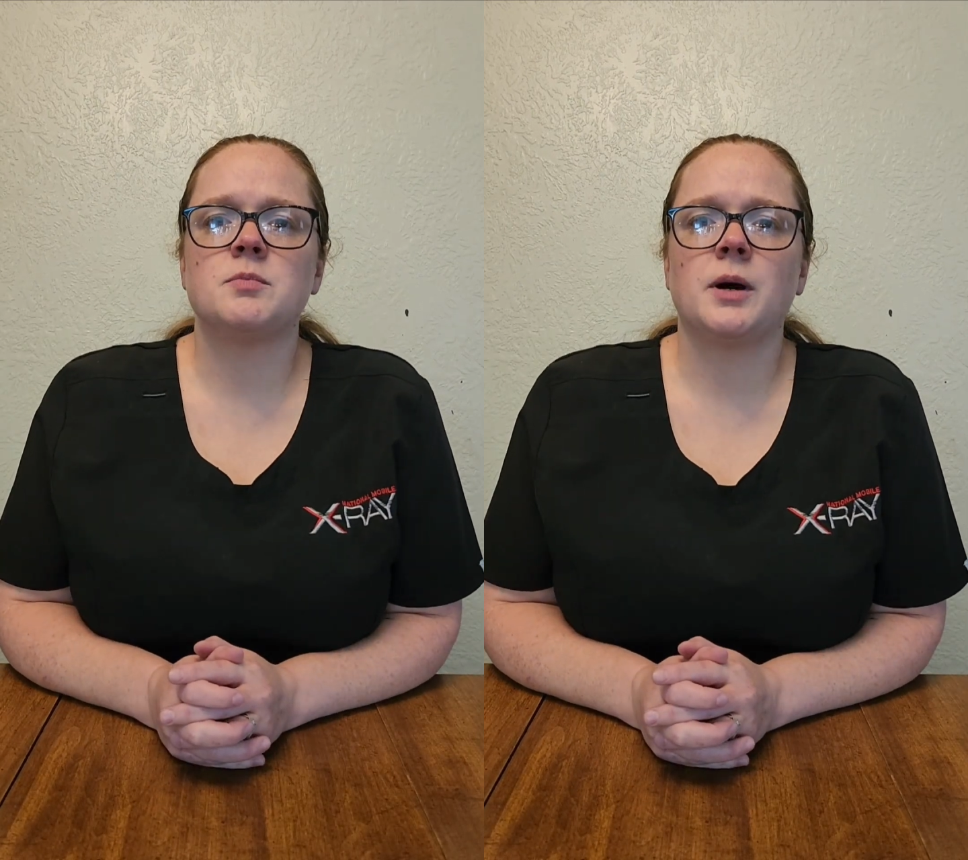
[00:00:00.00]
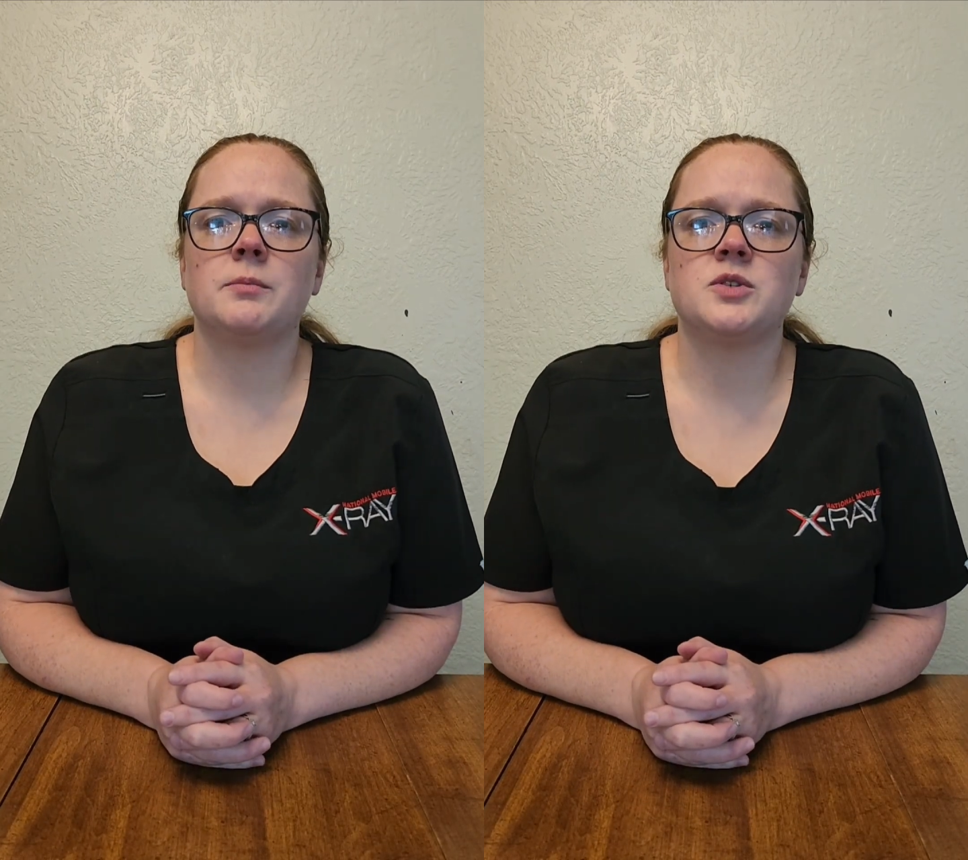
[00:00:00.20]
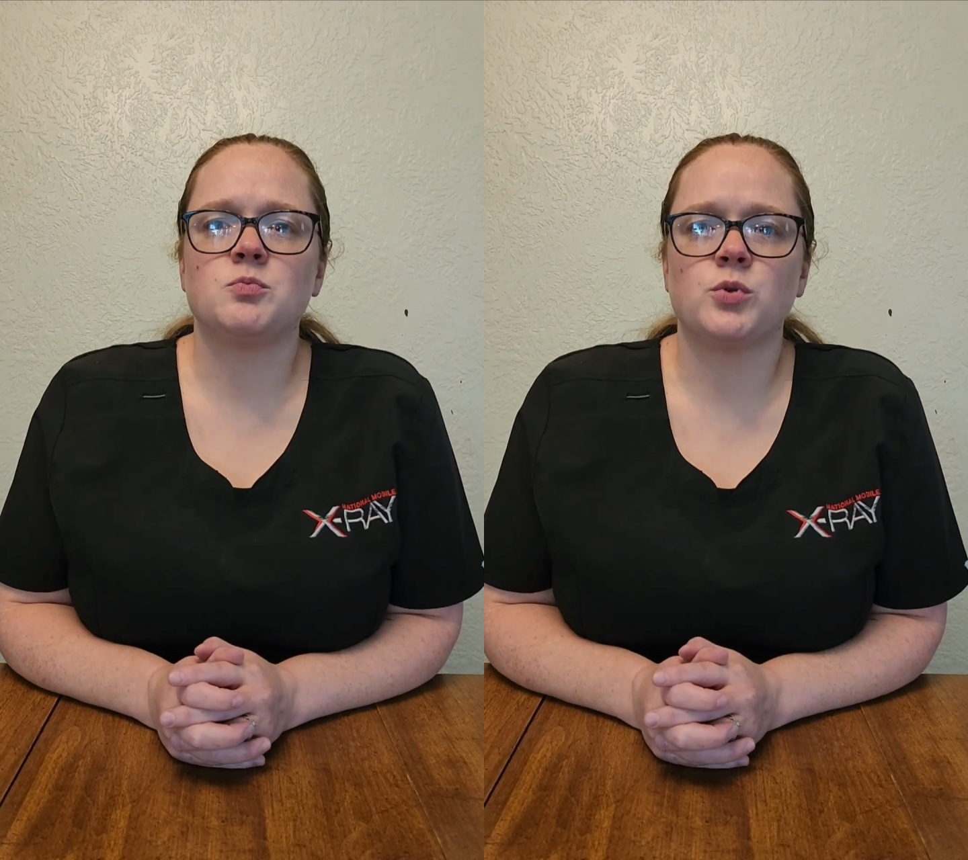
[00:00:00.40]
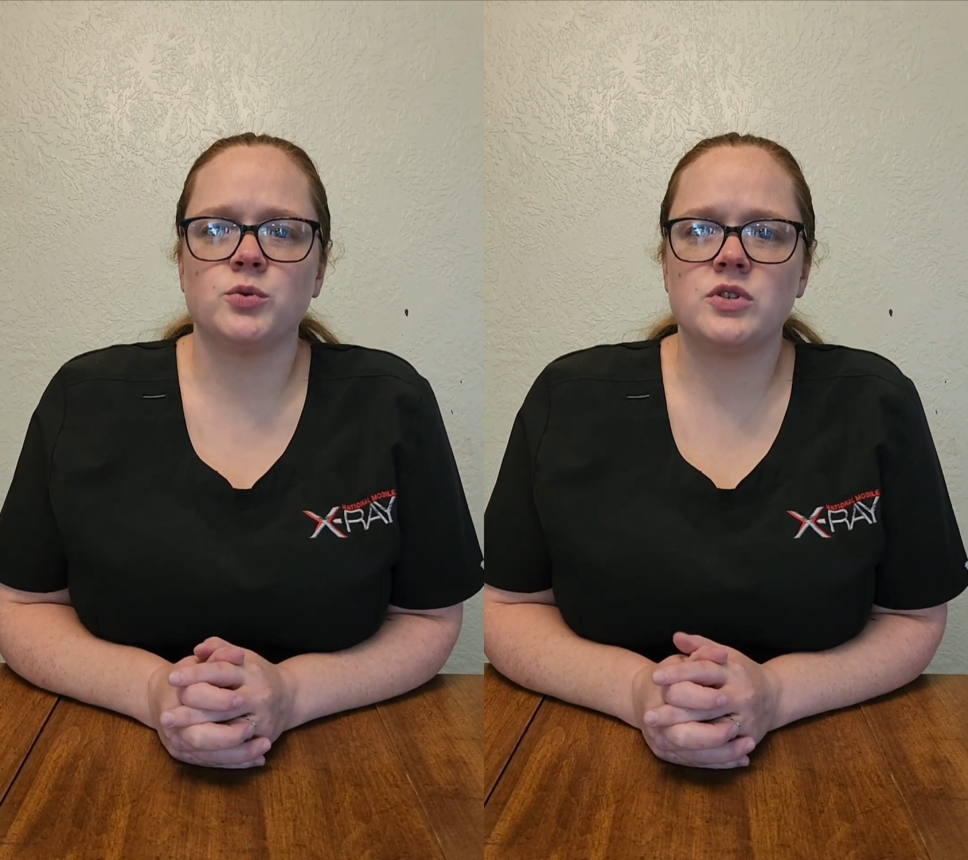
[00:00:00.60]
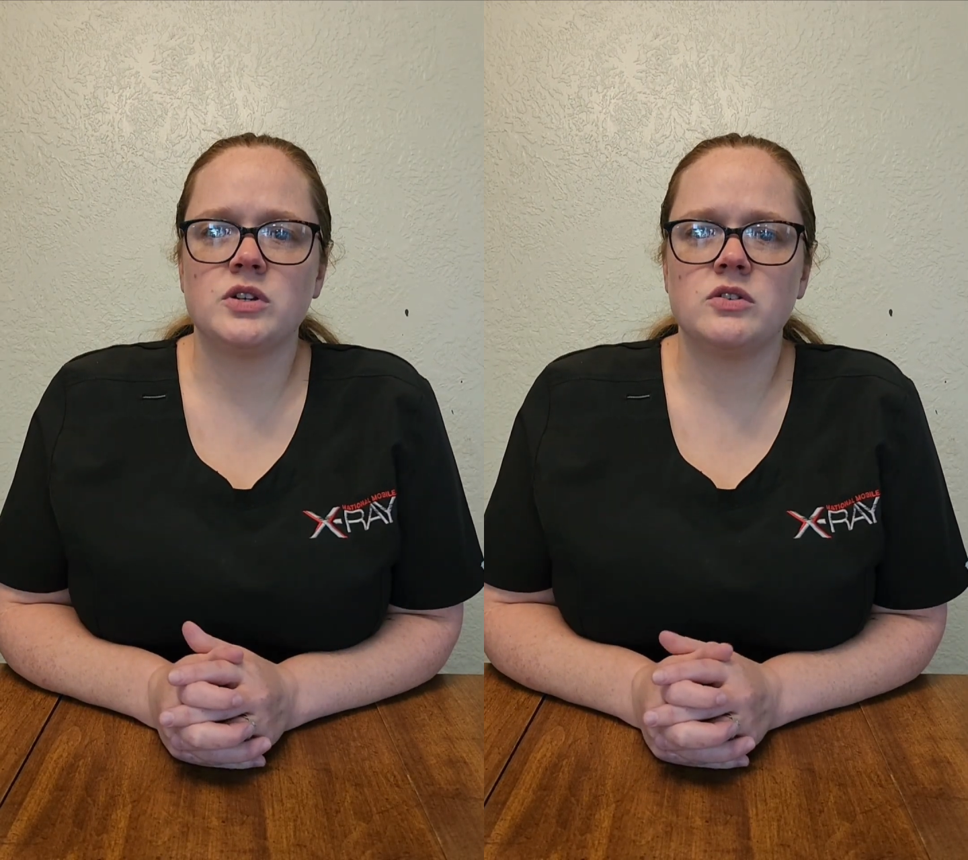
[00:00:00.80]
bumps,
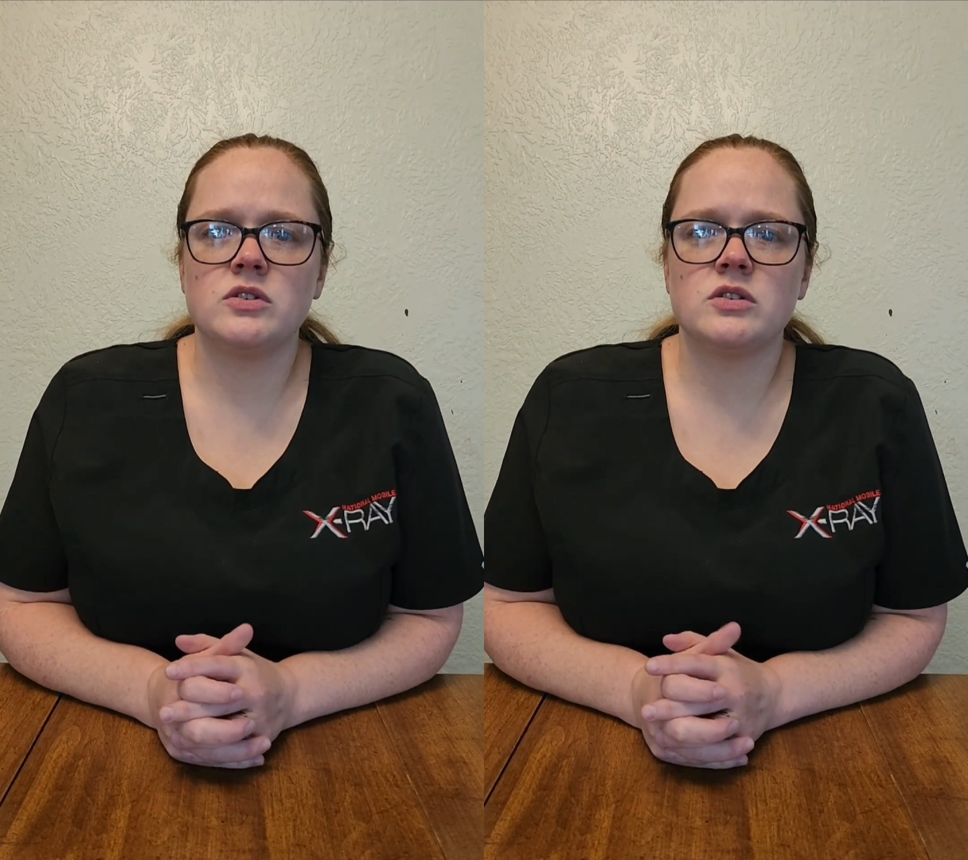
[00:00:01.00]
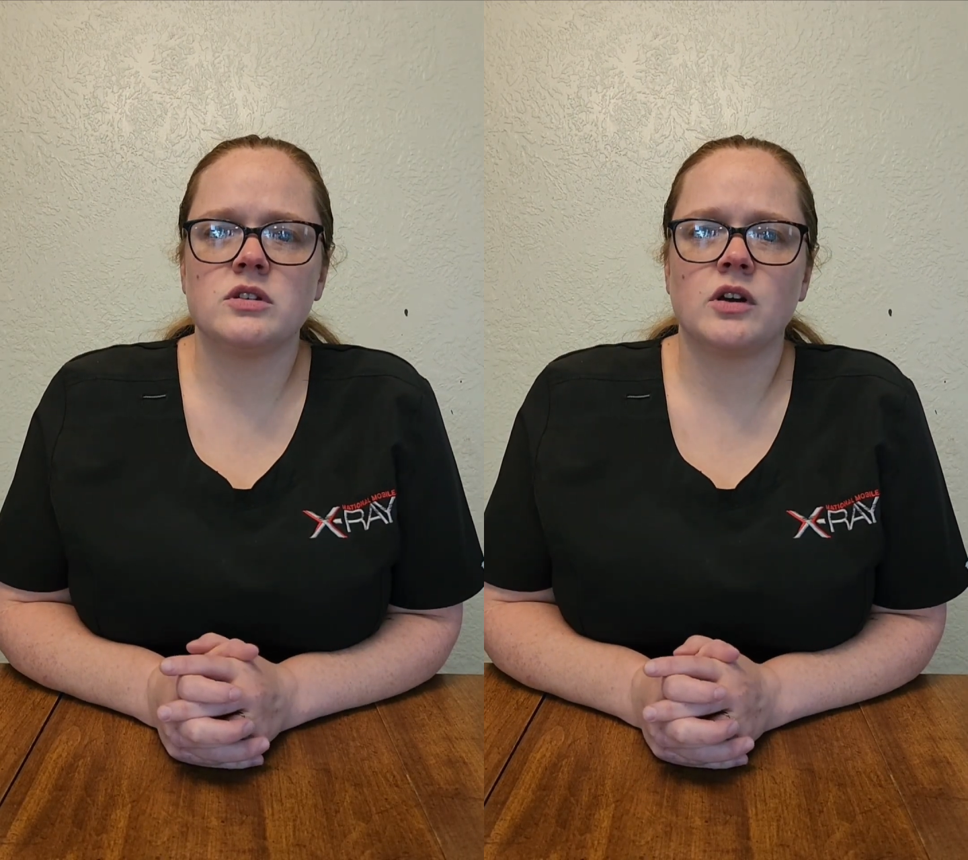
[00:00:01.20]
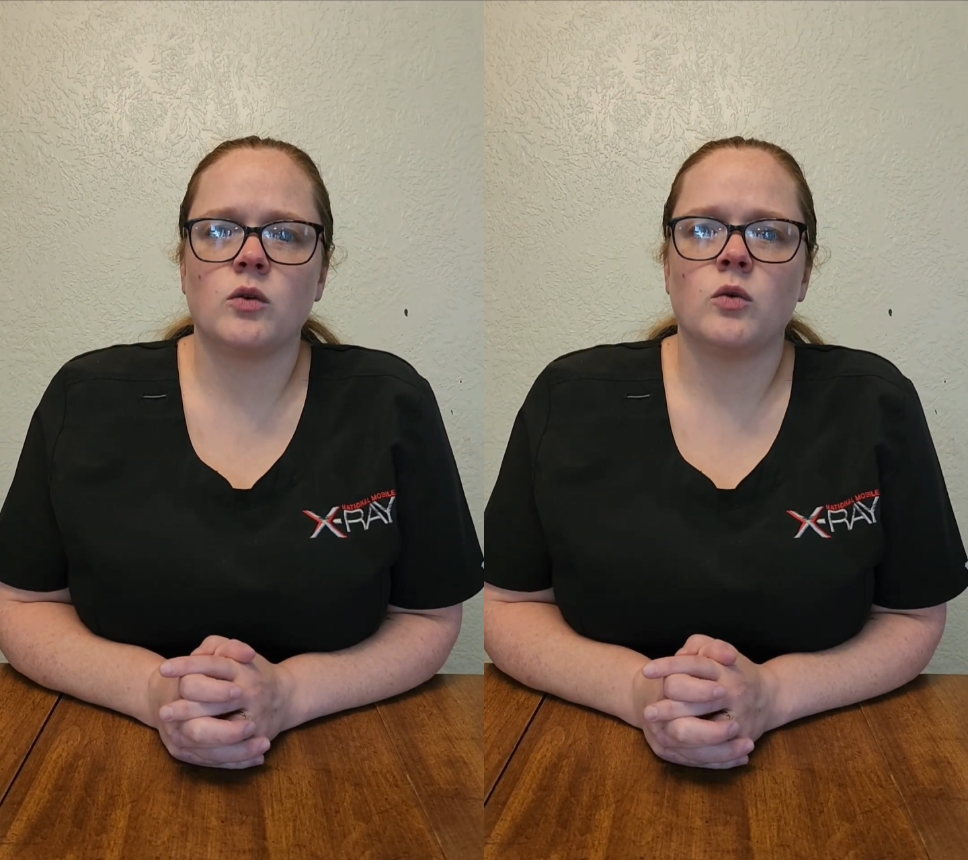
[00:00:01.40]
bruises,